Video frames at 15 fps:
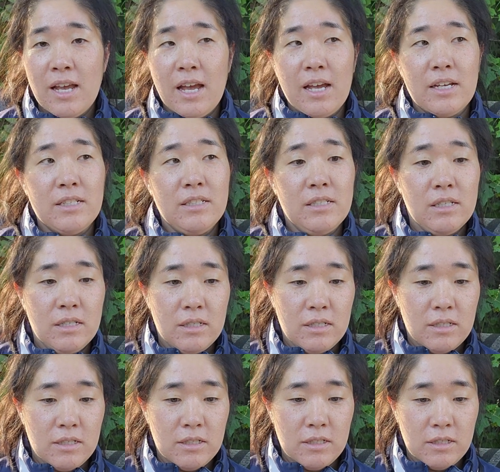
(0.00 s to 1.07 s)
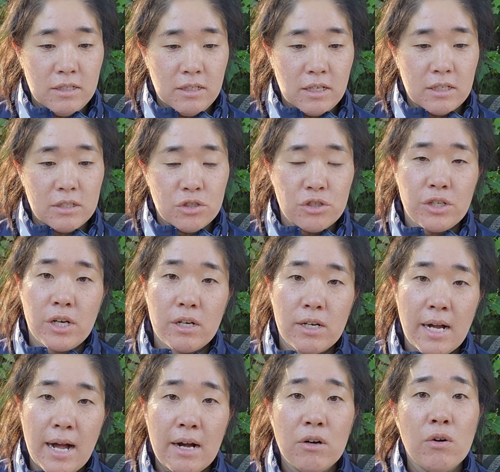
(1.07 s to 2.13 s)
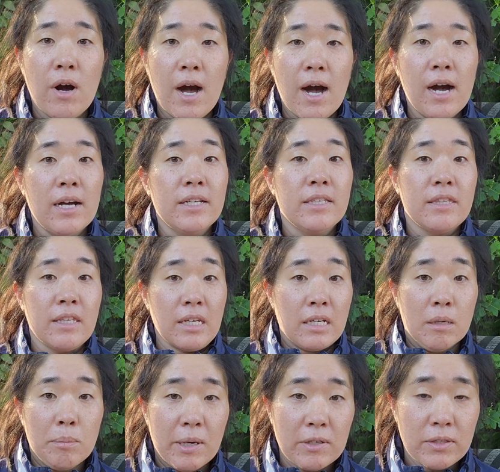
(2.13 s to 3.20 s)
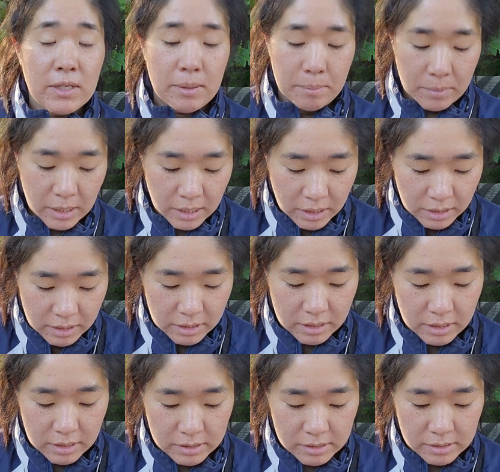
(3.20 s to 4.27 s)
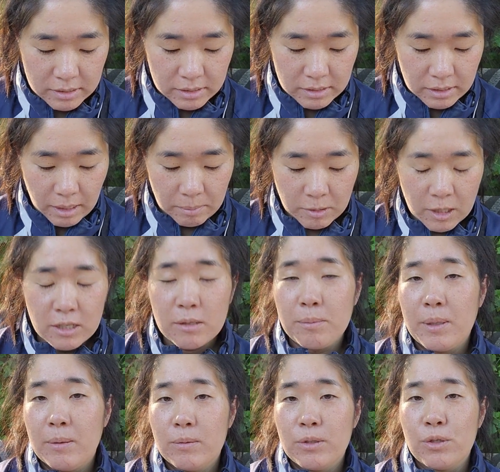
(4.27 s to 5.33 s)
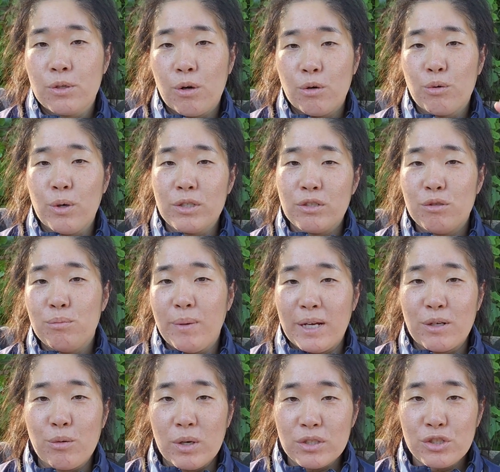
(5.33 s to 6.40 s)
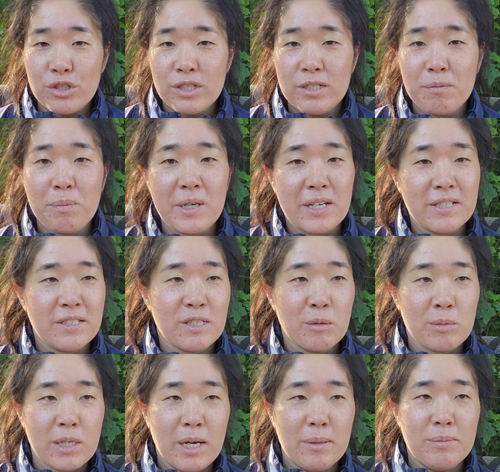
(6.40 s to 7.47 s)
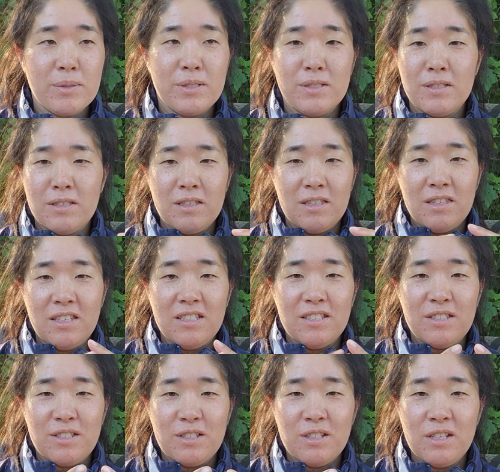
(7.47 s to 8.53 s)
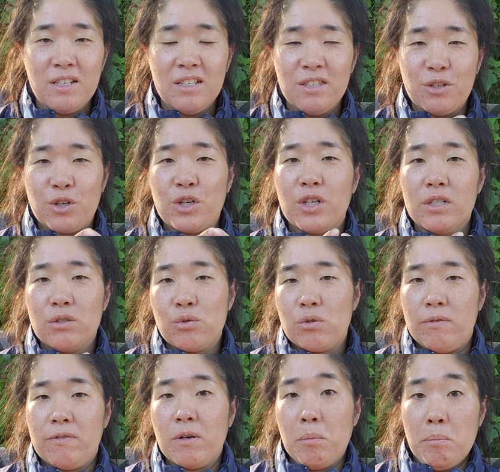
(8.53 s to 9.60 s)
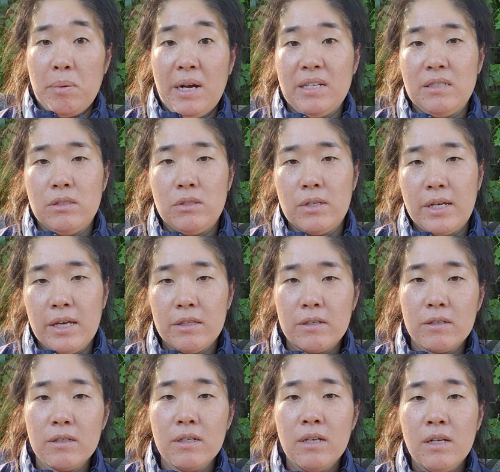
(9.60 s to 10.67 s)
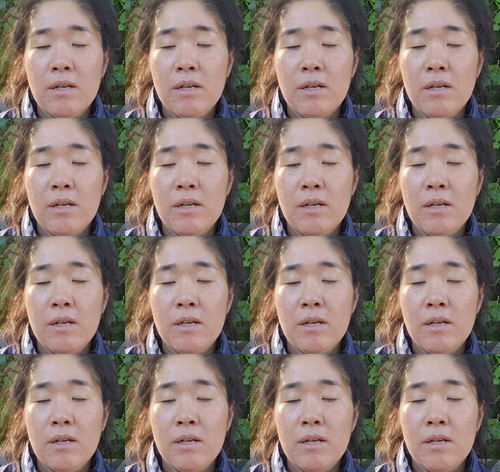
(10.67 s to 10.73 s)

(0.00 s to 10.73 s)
and share how I think about them. I'm not going to be able to go question by question because sometimes they're sort of combined together,